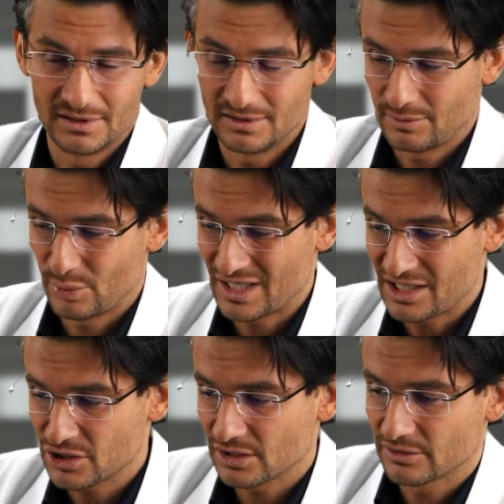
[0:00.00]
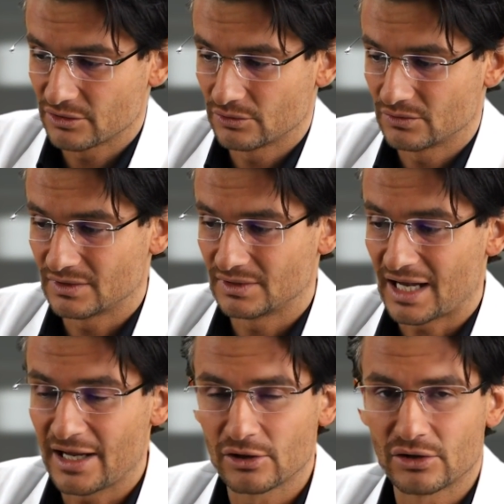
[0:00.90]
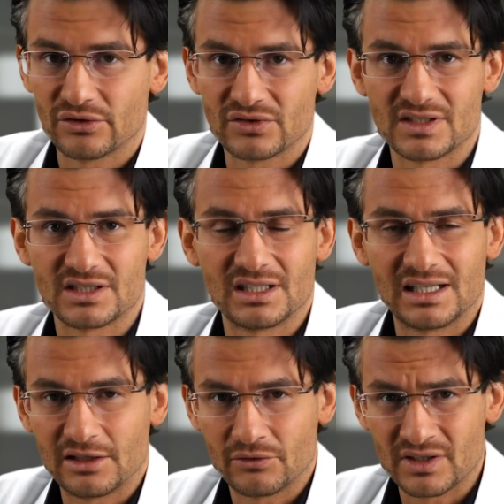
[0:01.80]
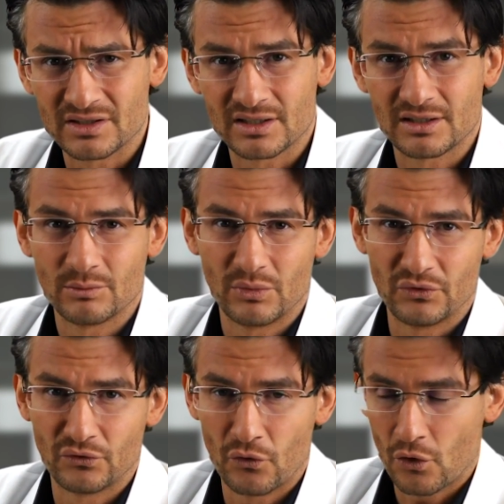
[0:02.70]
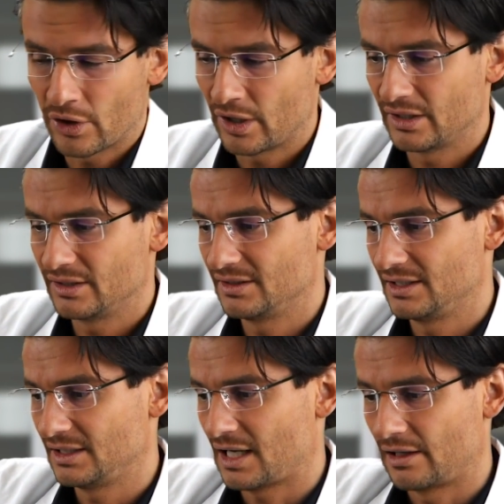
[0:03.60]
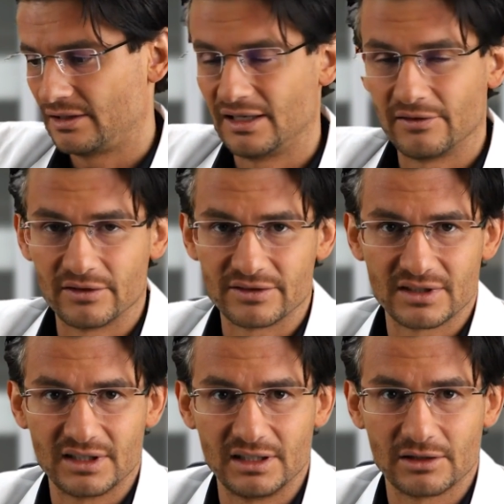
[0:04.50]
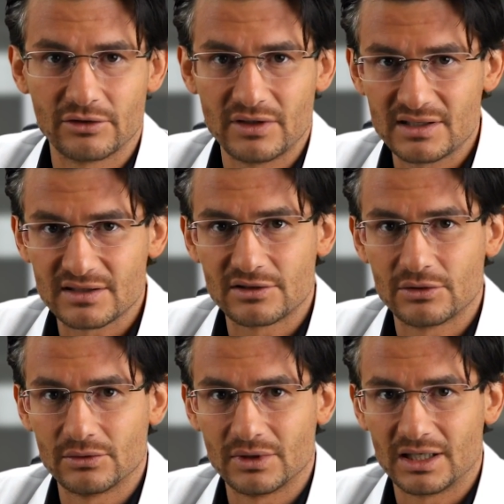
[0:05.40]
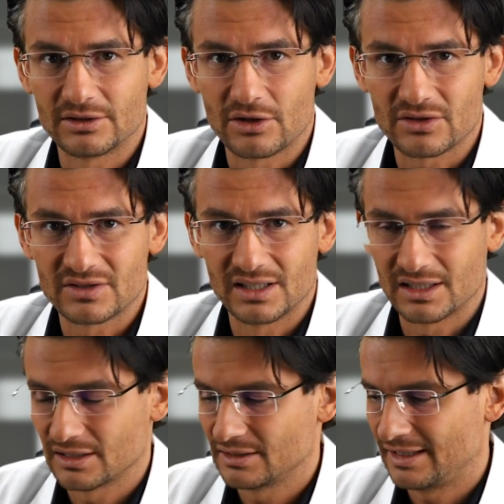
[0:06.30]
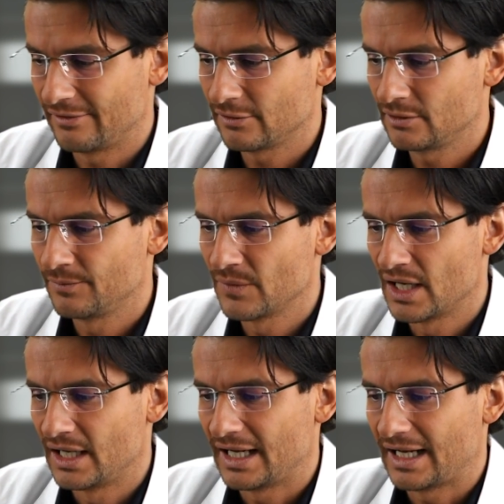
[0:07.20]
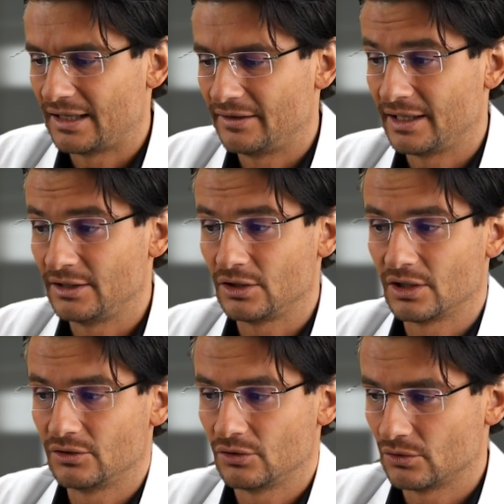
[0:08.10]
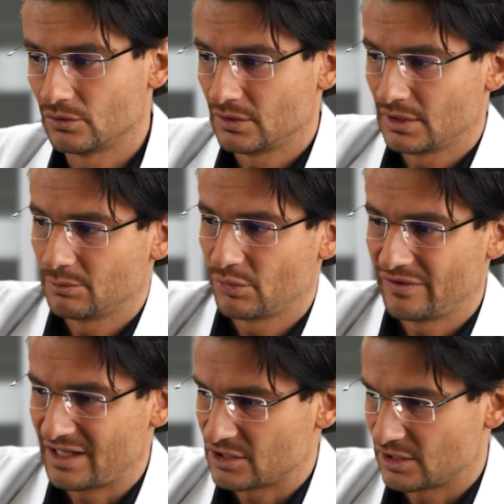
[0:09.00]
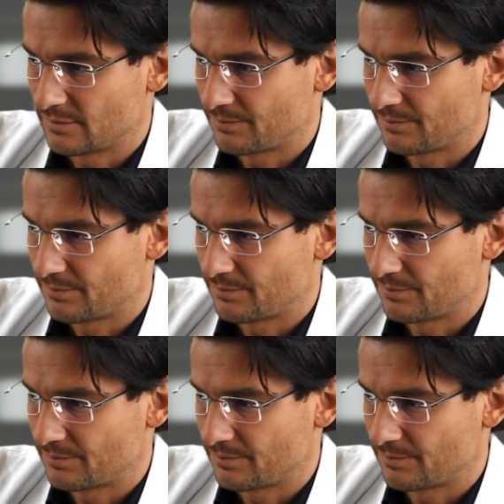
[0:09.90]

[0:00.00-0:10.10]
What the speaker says: potential to diagnose this genetic risk before the iron levels increase to a toxic level, and then you can do prevention.